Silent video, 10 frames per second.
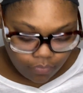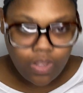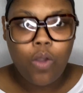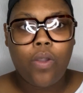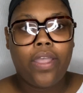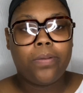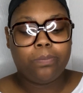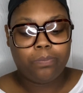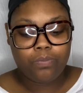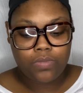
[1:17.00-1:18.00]
okay,
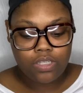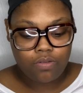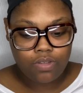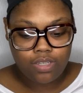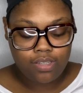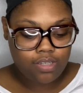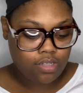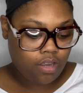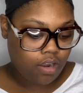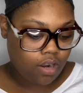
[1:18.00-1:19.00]
so to
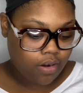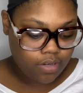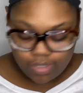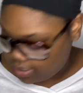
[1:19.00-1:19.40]
start,